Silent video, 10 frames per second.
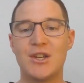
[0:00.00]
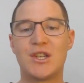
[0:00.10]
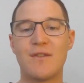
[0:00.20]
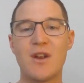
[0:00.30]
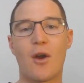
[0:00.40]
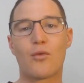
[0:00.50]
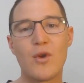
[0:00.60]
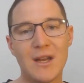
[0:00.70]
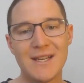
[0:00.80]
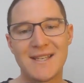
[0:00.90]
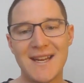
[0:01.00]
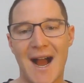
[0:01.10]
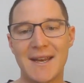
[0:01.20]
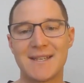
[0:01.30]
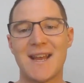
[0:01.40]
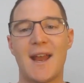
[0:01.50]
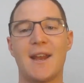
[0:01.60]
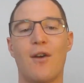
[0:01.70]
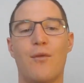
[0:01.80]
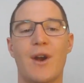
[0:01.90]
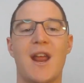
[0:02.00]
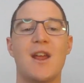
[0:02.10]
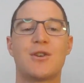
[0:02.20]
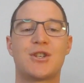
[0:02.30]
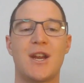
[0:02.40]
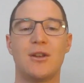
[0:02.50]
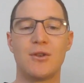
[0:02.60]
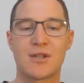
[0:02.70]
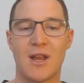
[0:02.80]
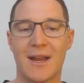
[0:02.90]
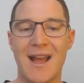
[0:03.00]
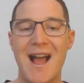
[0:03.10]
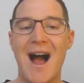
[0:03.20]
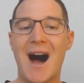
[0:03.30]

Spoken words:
to give it a realistic understanding of what he or she looks like